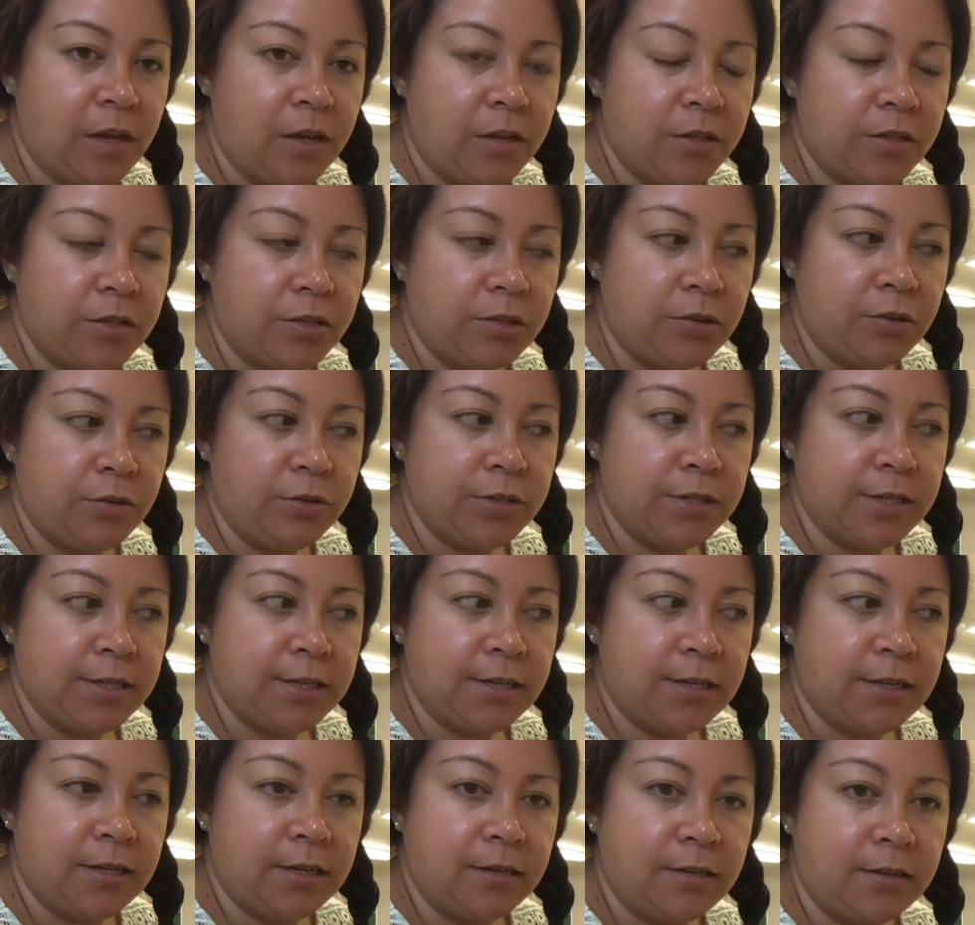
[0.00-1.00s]
So those are
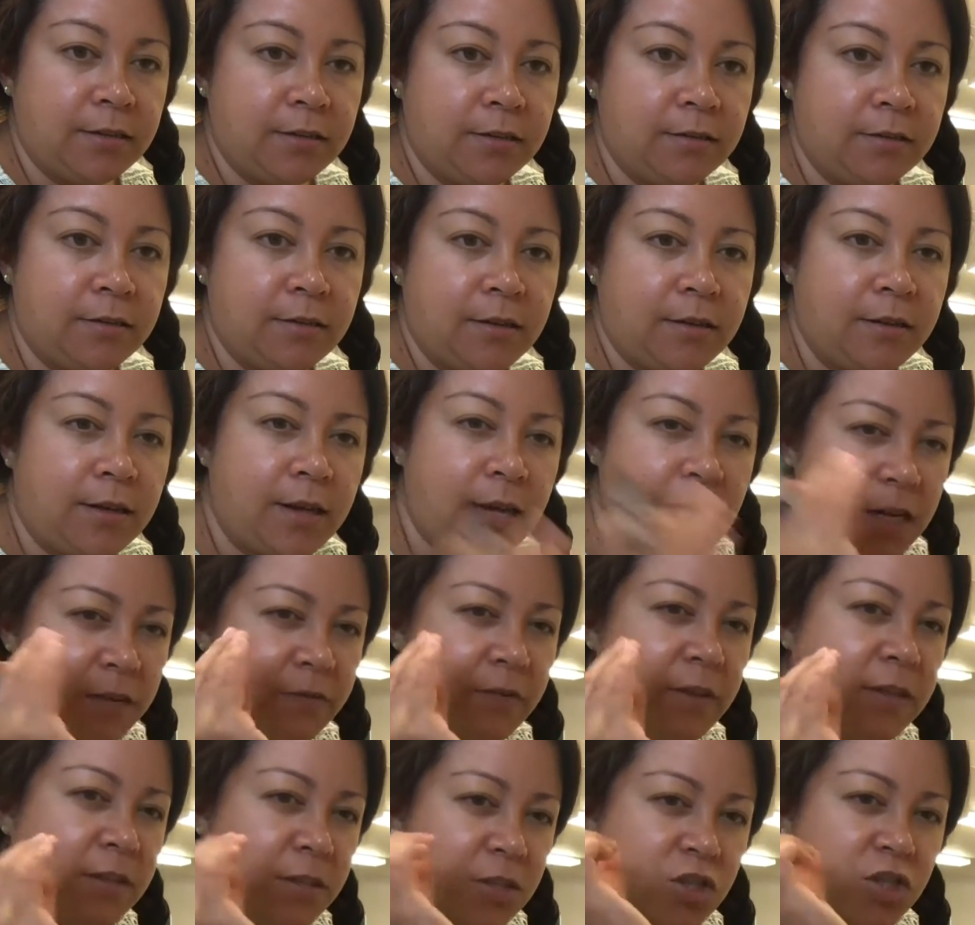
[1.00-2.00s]
the kind of
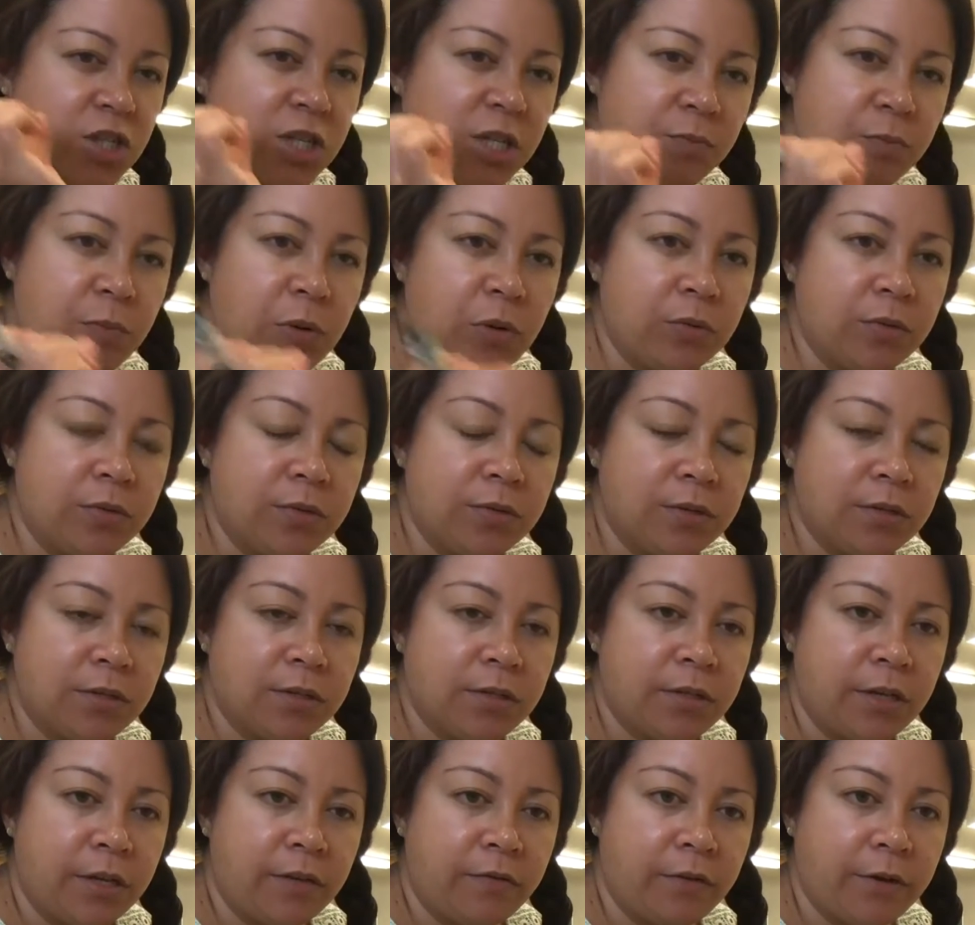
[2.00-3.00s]
like the
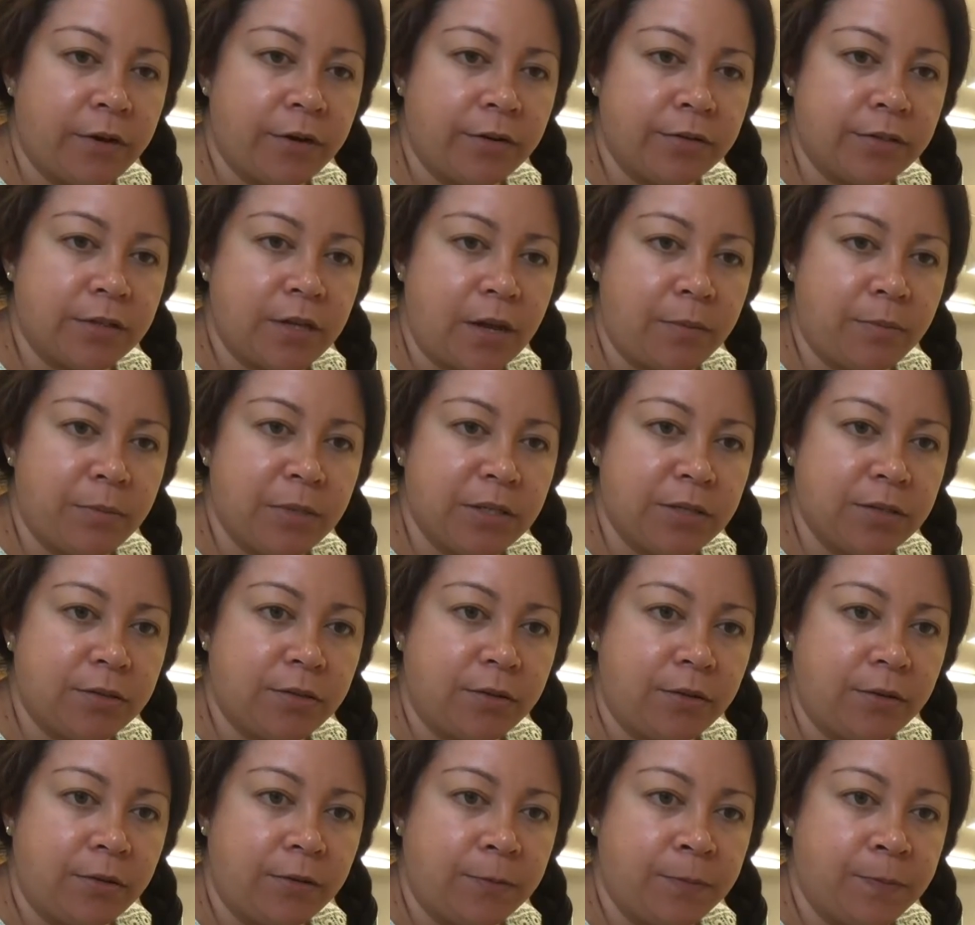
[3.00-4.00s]
cheekbones of our zombie
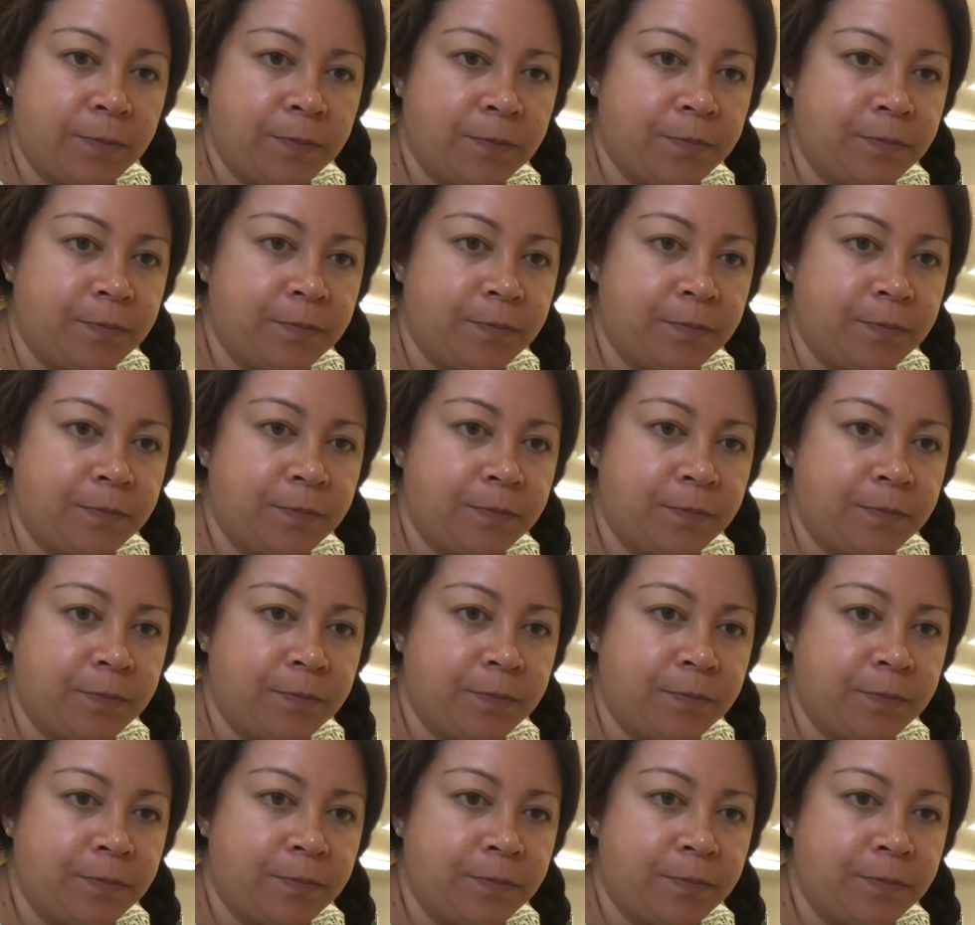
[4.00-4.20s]
skull.